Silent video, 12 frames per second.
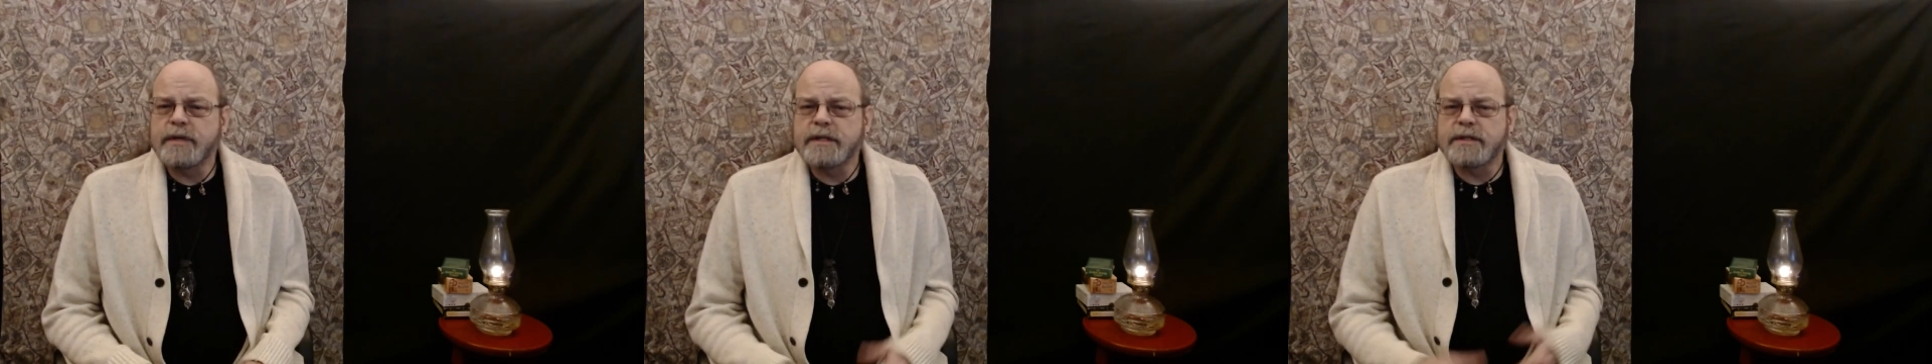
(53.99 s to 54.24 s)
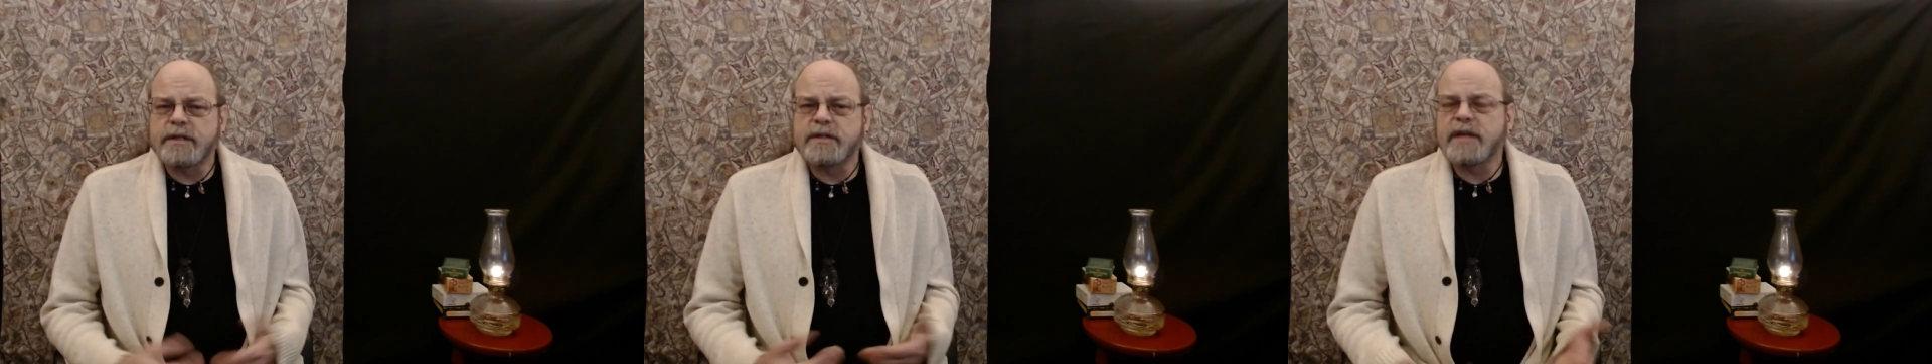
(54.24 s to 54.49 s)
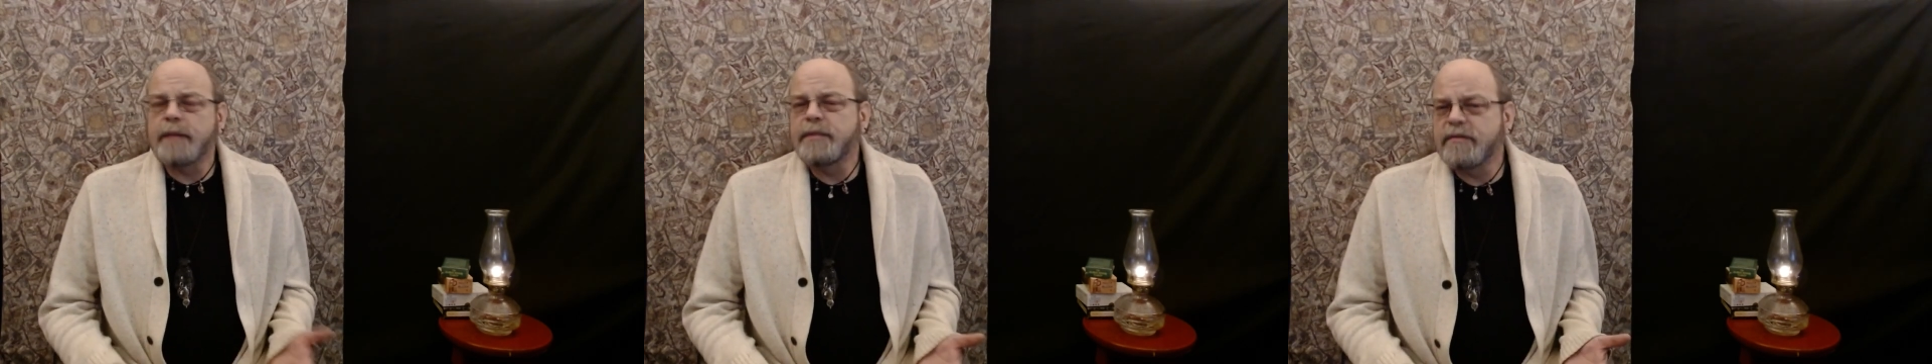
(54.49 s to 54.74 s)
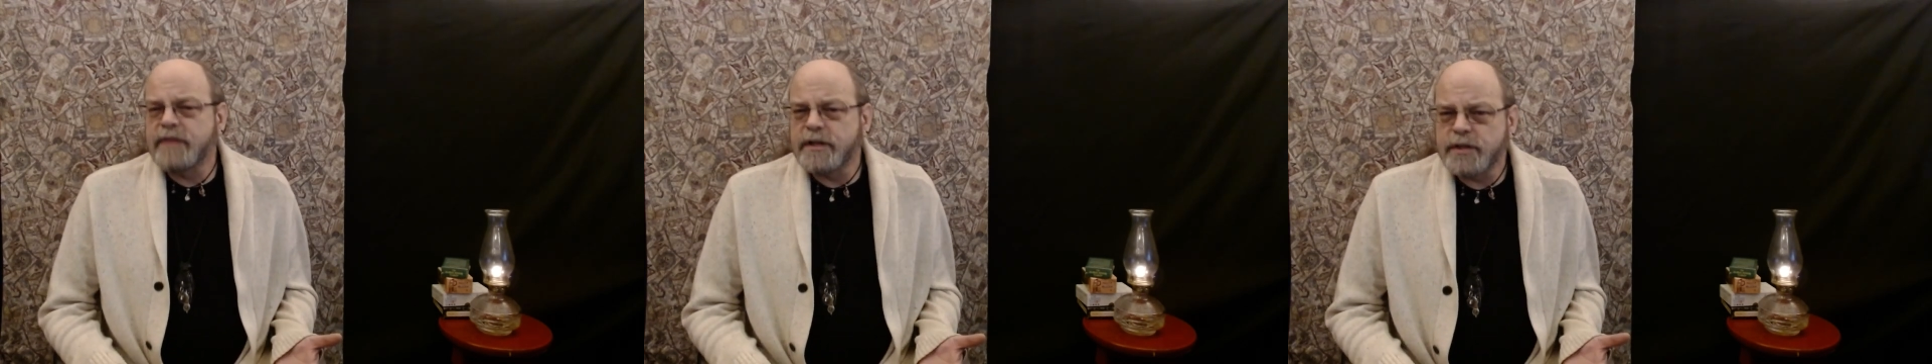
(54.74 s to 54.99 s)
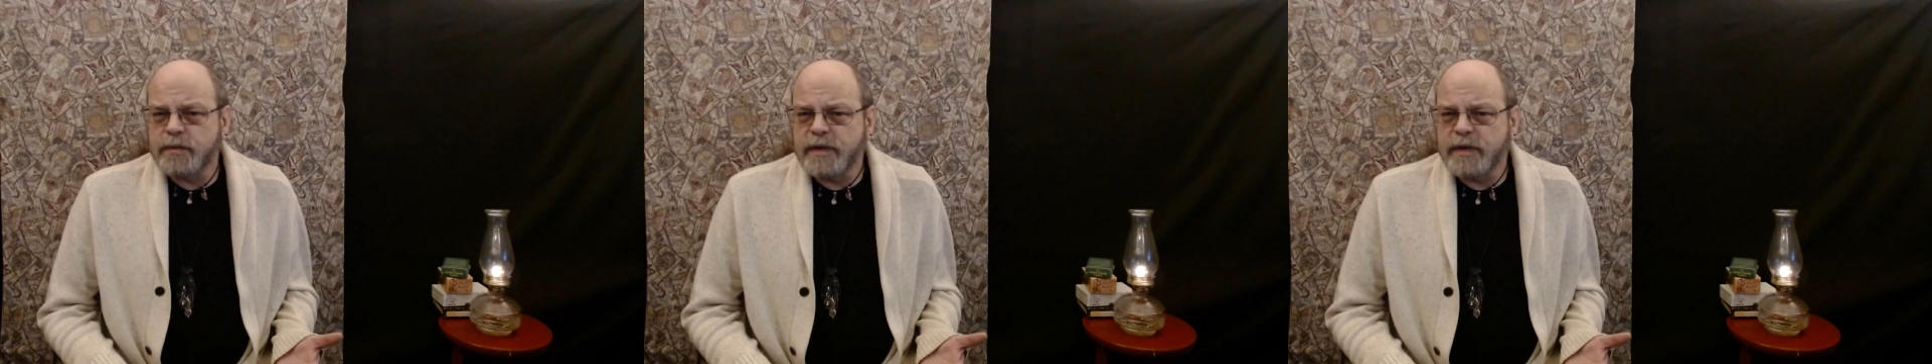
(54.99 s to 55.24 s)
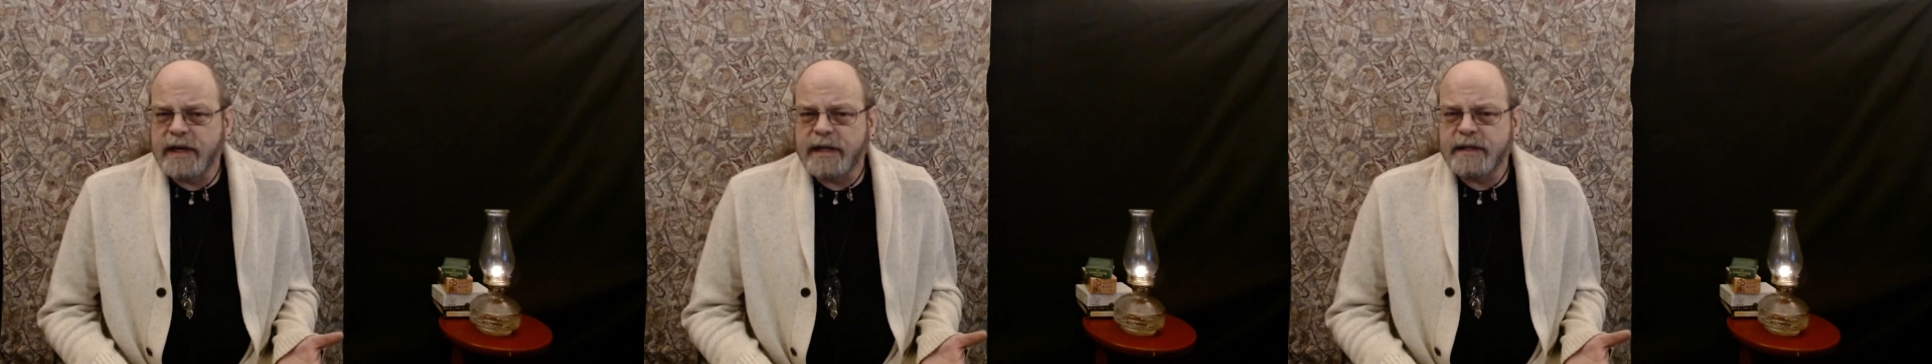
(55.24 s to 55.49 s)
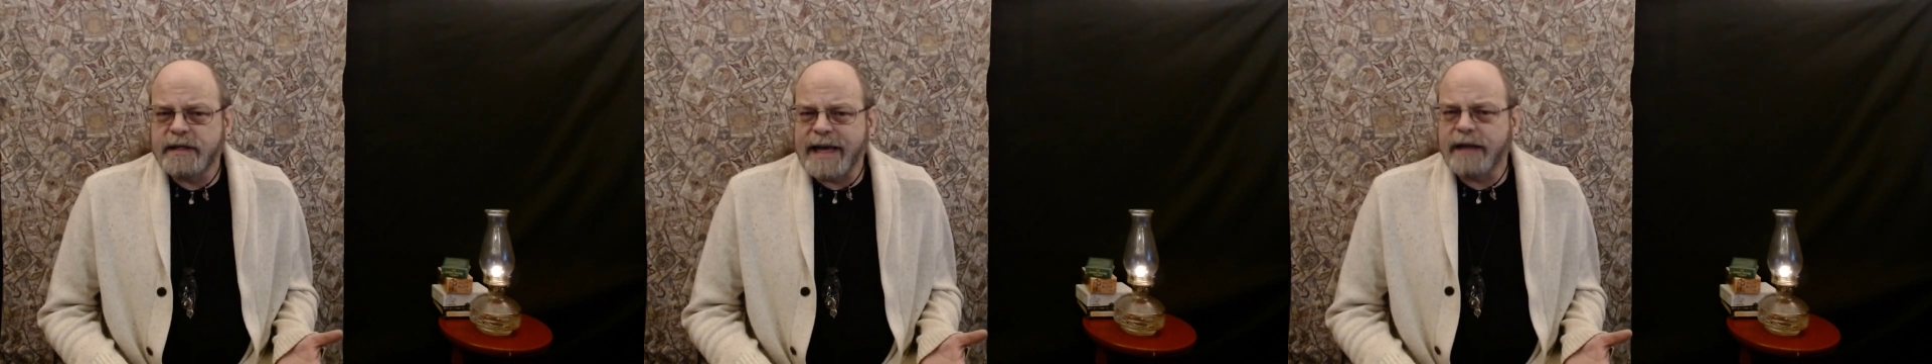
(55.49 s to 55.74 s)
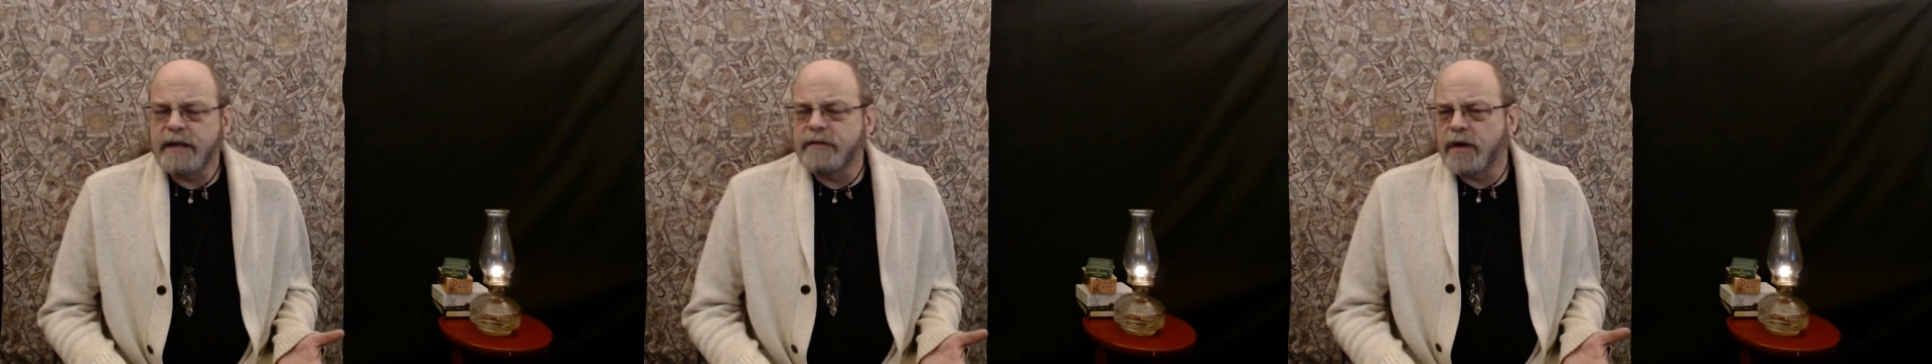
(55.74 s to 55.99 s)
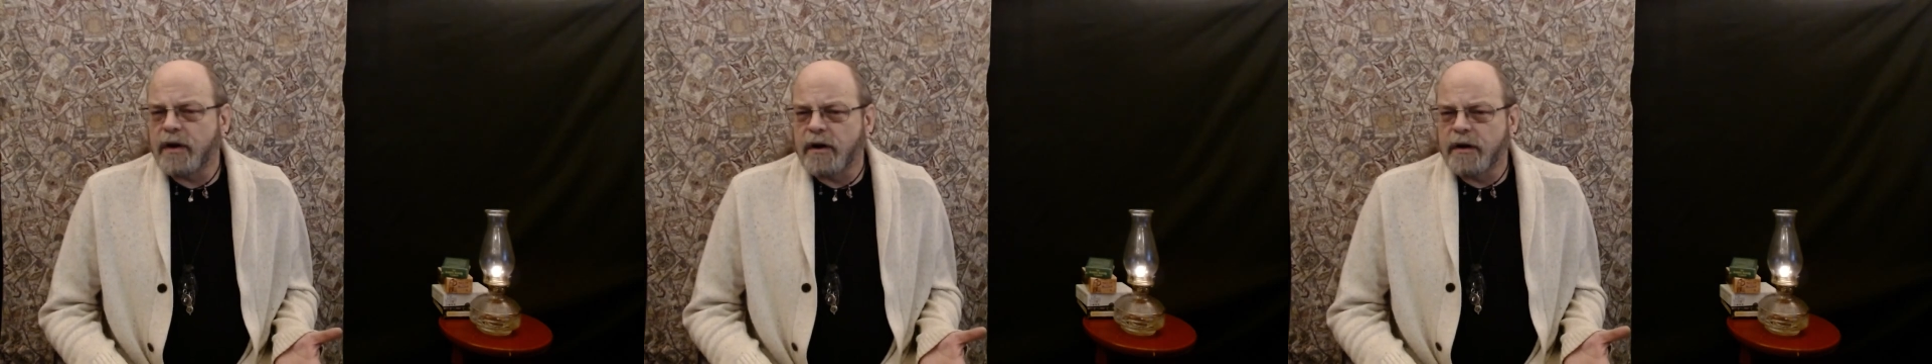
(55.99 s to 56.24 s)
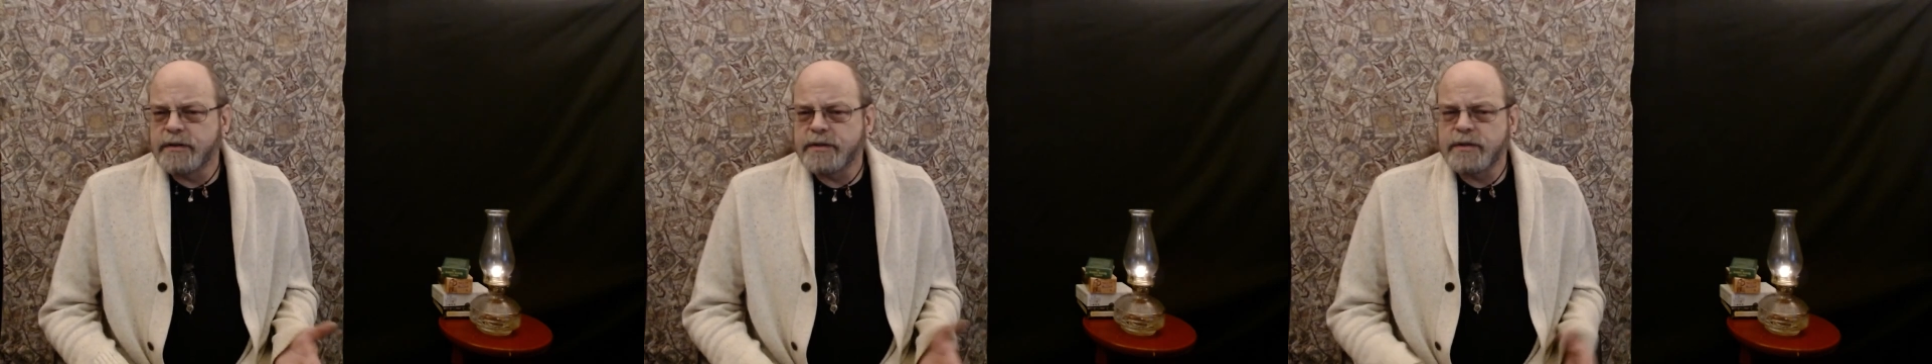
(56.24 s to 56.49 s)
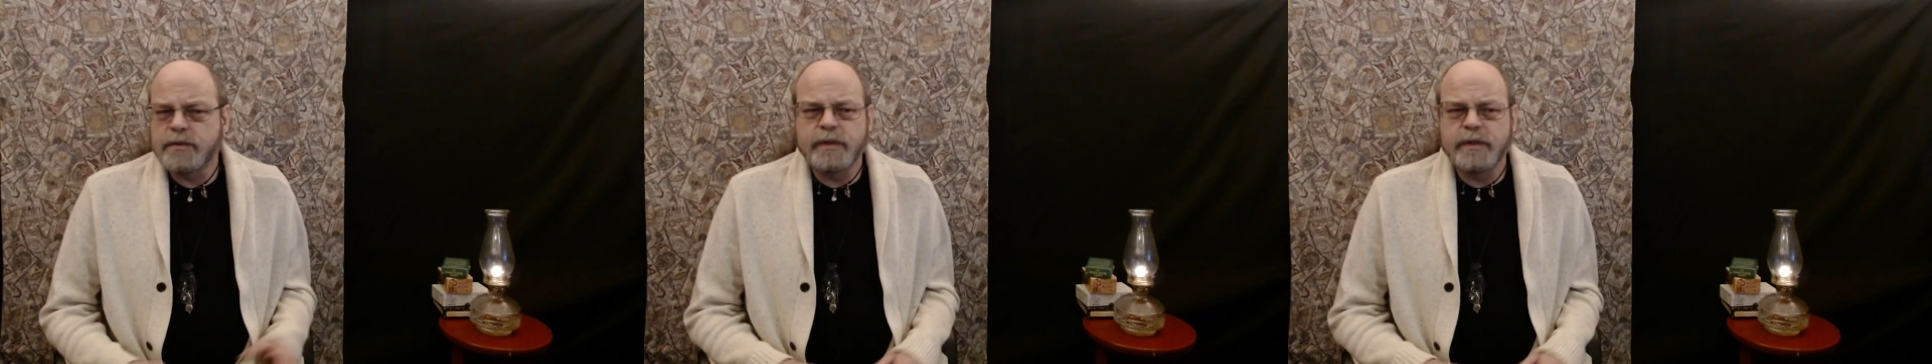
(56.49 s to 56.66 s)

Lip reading: is a subdivision within a deck of cards